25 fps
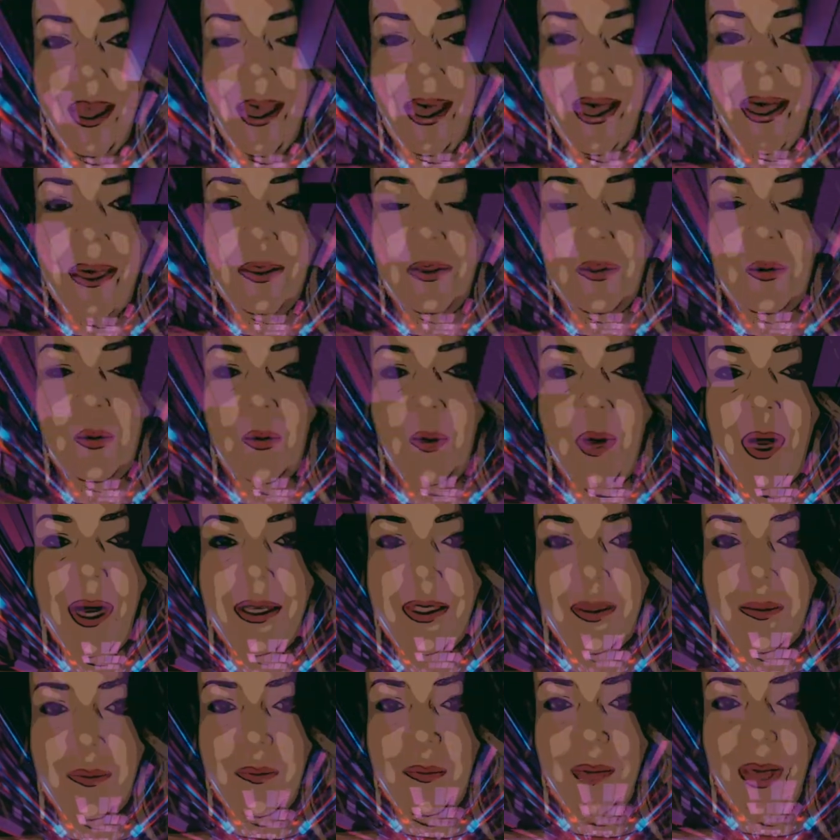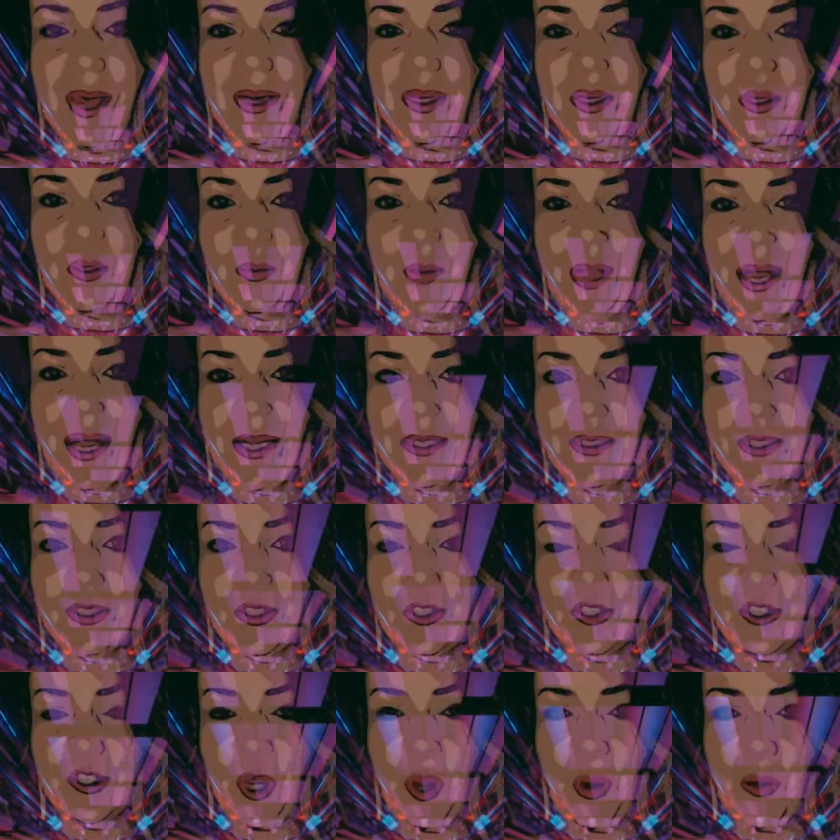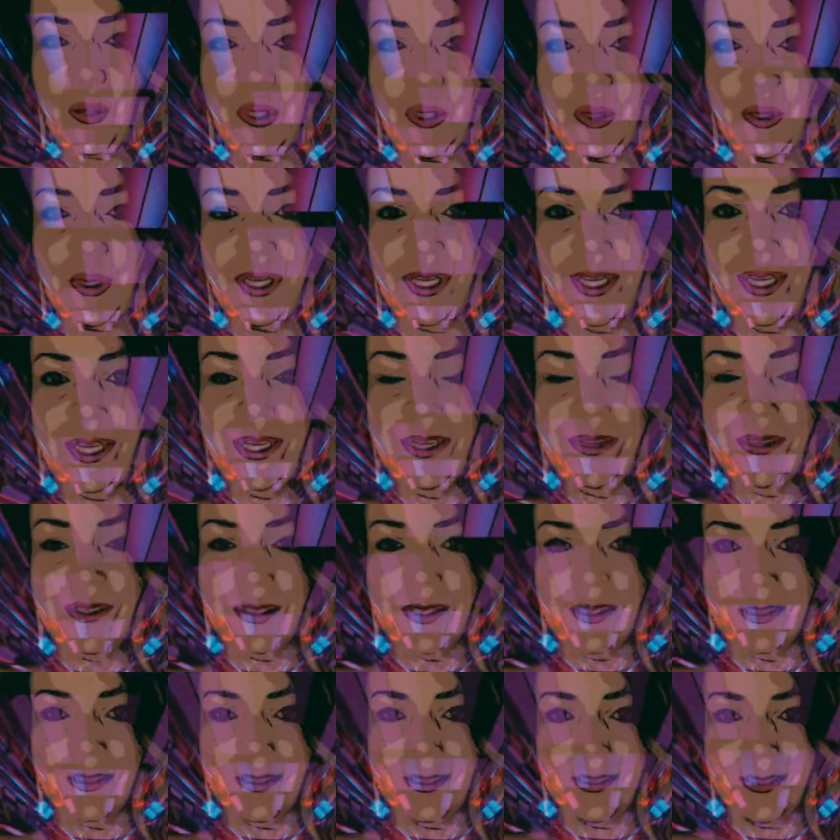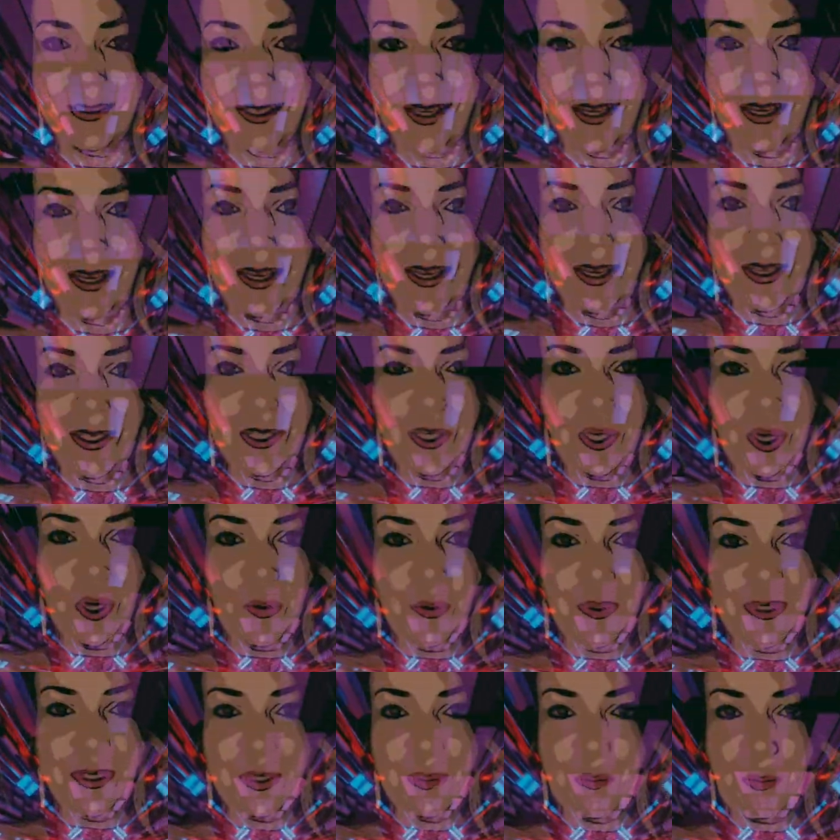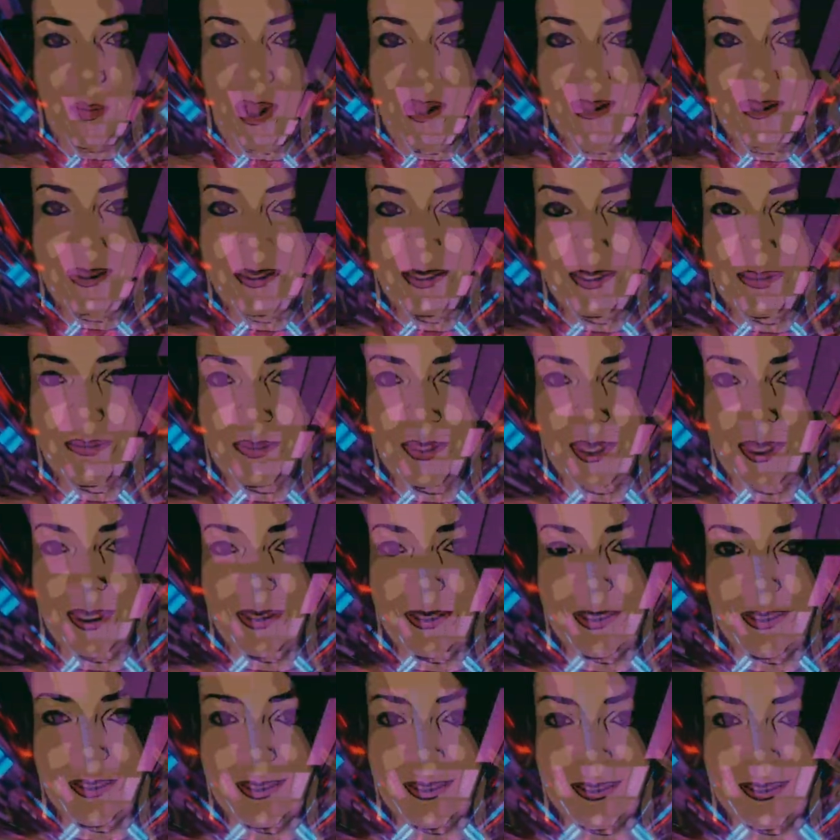And what better way to show your eagerness, your responsiveness,